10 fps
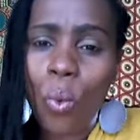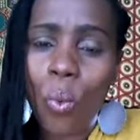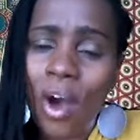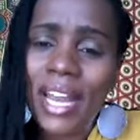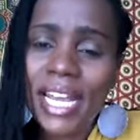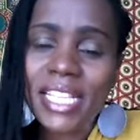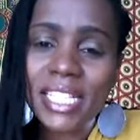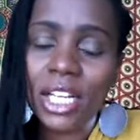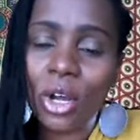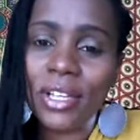What is
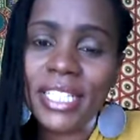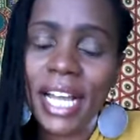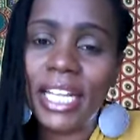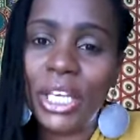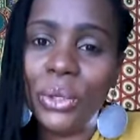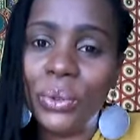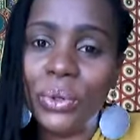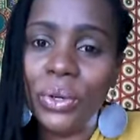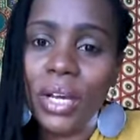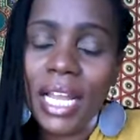the Lord telling you?
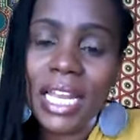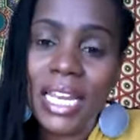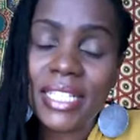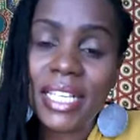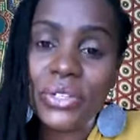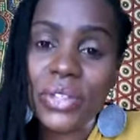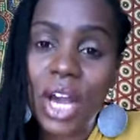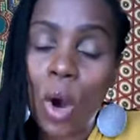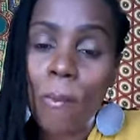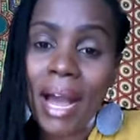Listen to the
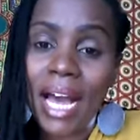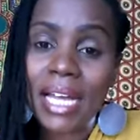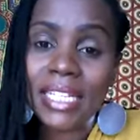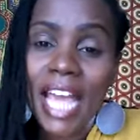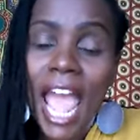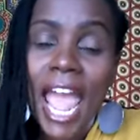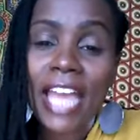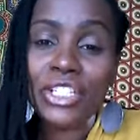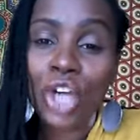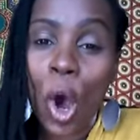command,
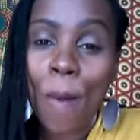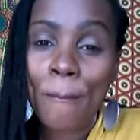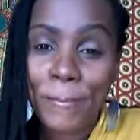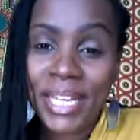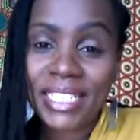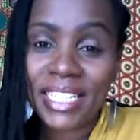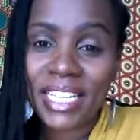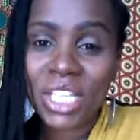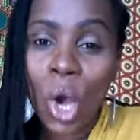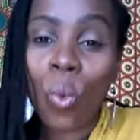and your
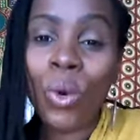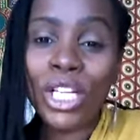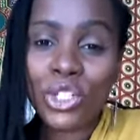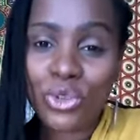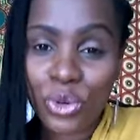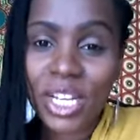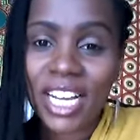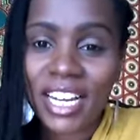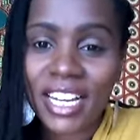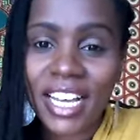obedience will
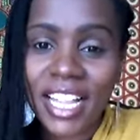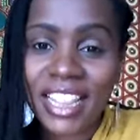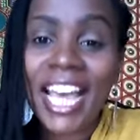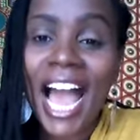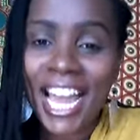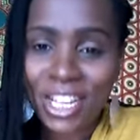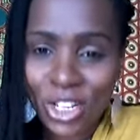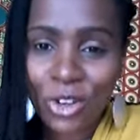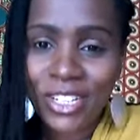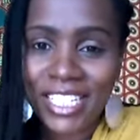trigger the
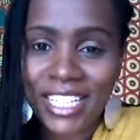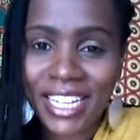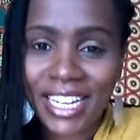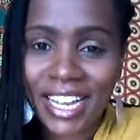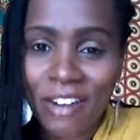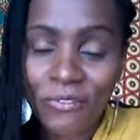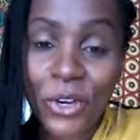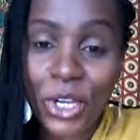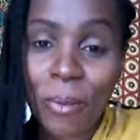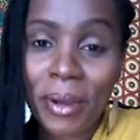anointing
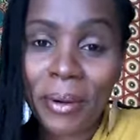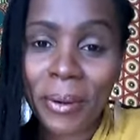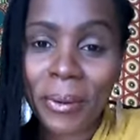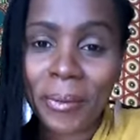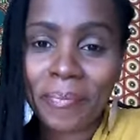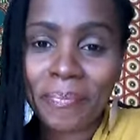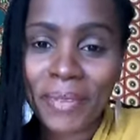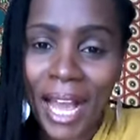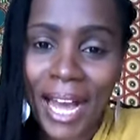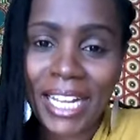for your miracle.
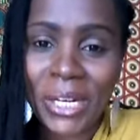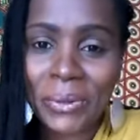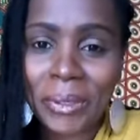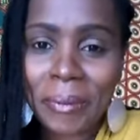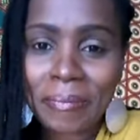Hallelujah.